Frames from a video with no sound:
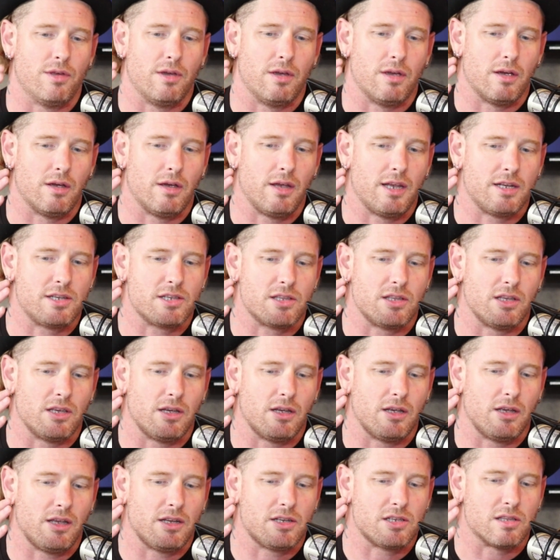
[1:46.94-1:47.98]
it's
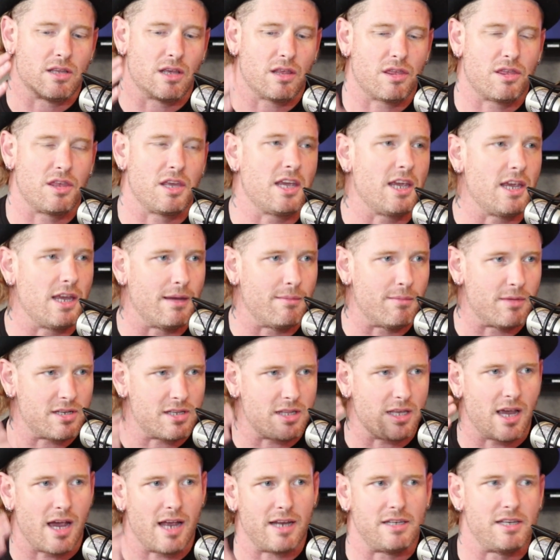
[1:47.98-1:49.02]
the theme,
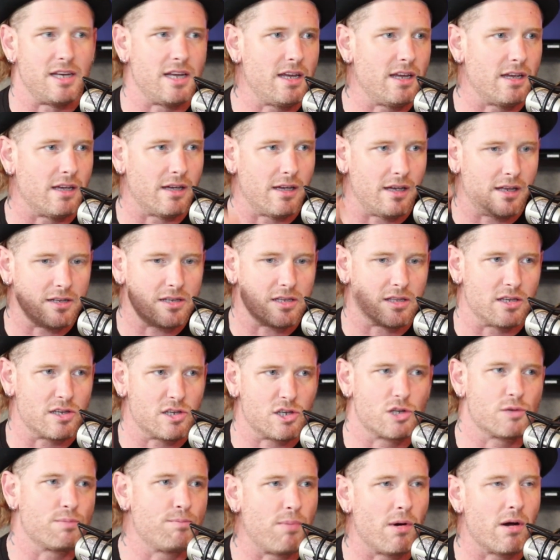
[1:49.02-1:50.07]
it's the idea, it's the
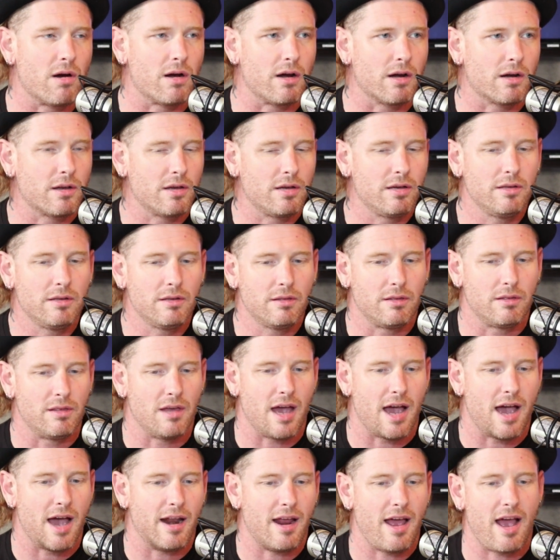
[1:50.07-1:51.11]
spark
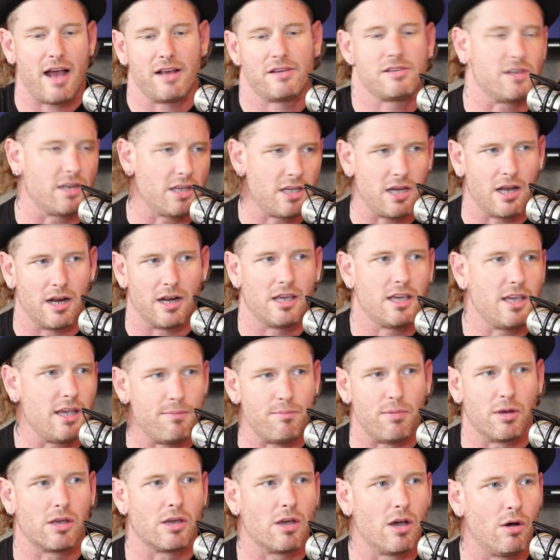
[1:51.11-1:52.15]
that has to kind of
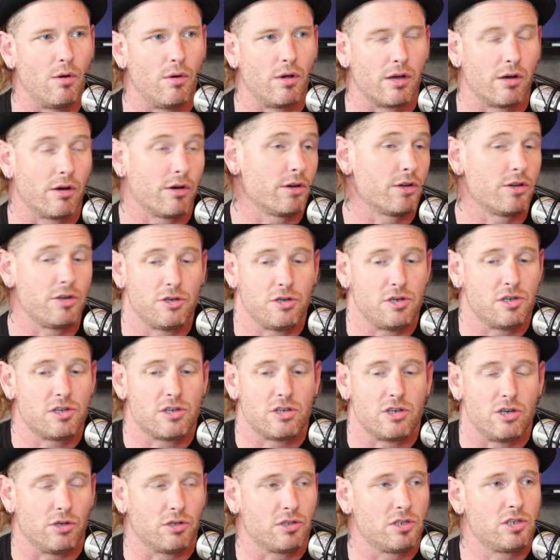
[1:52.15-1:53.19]
keep it going, or
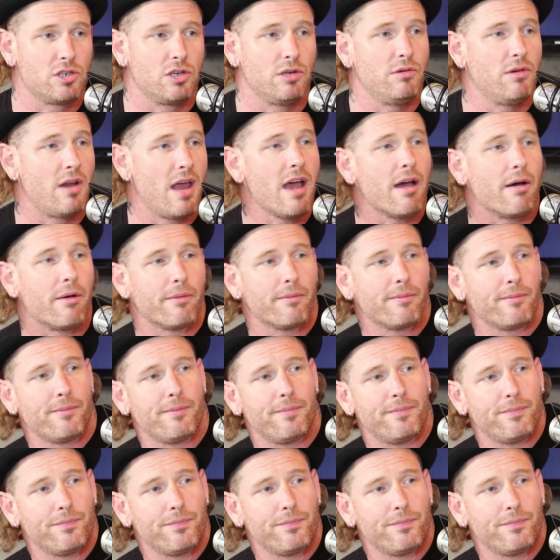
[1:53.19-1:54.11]
you'll tune out.